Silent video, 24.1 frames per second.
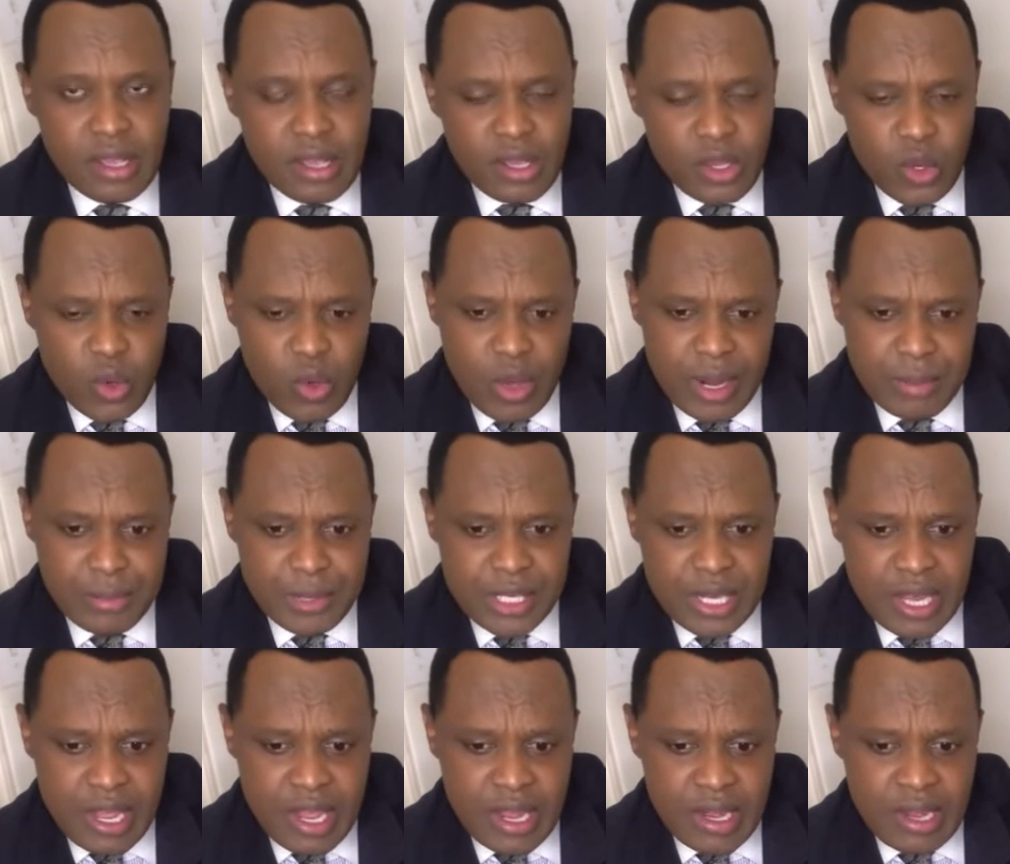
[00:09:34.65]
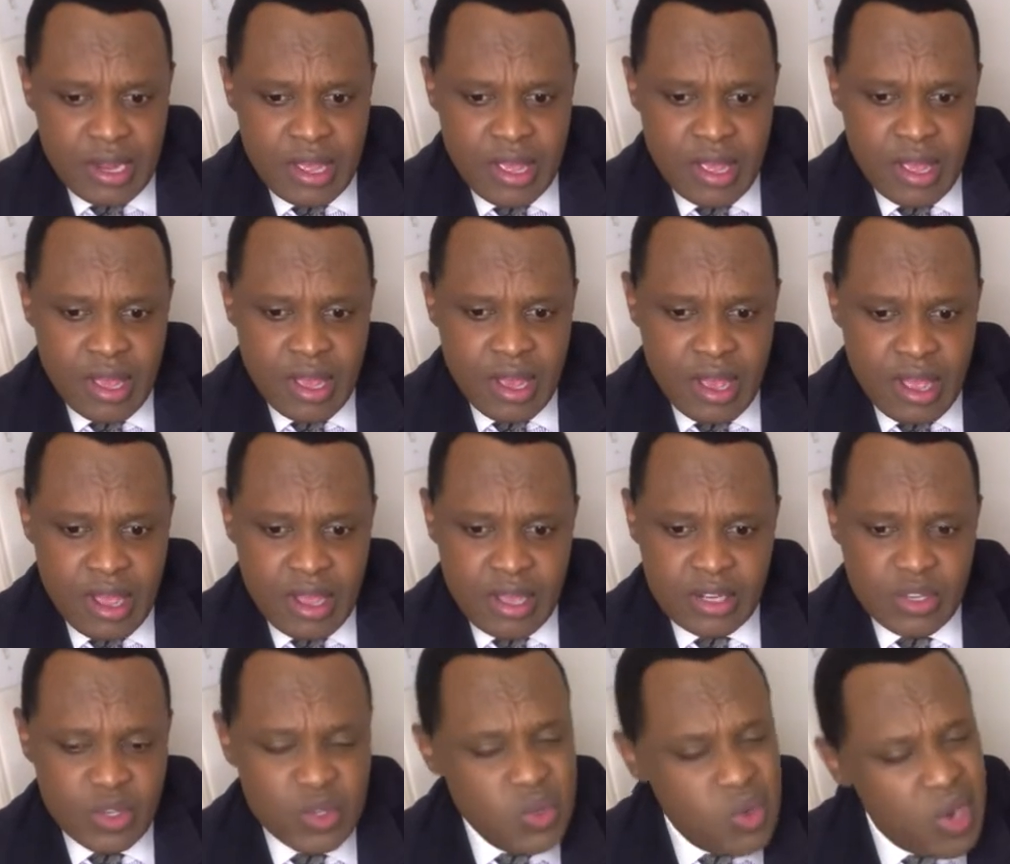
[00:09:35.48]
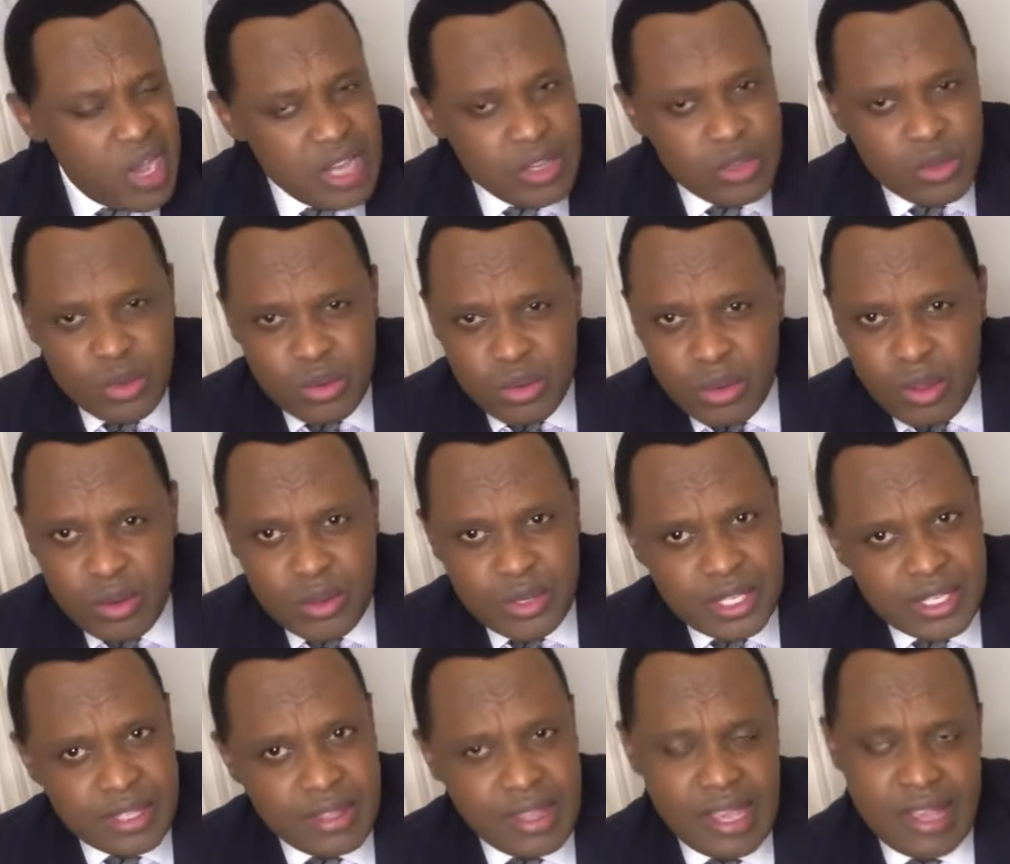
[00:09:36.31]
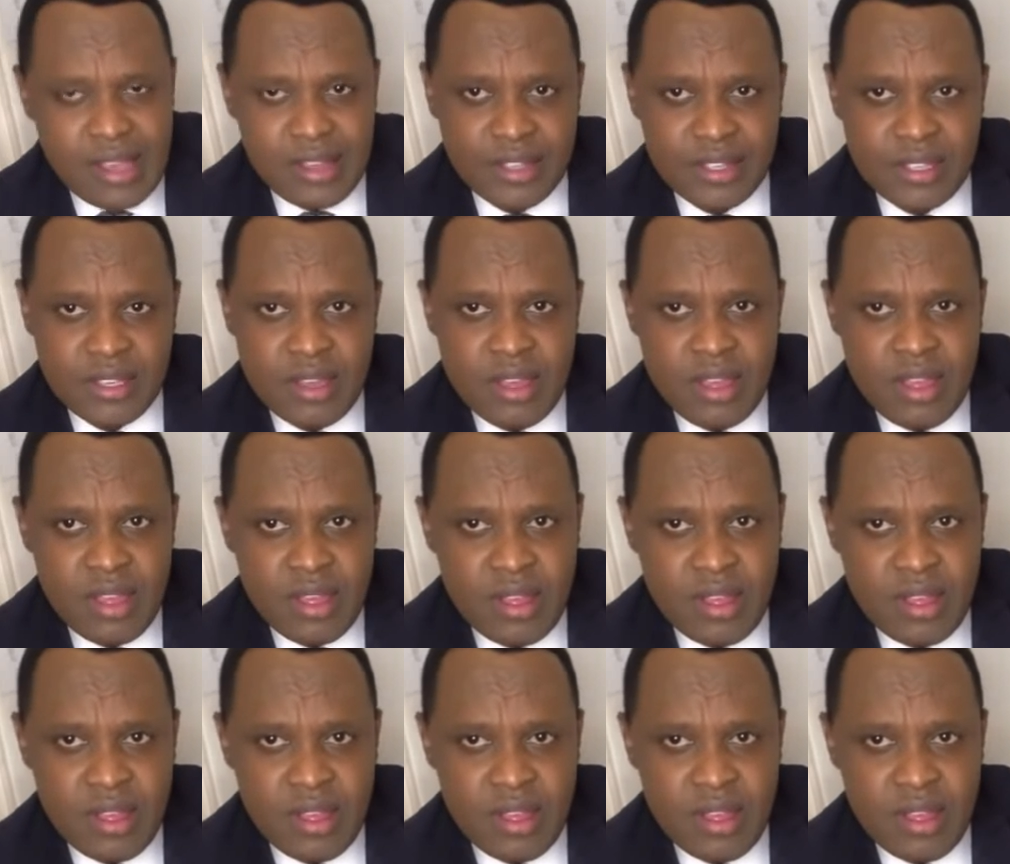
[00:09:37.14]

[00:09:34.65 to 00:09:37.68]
You know what I'm saying? Try to do those things.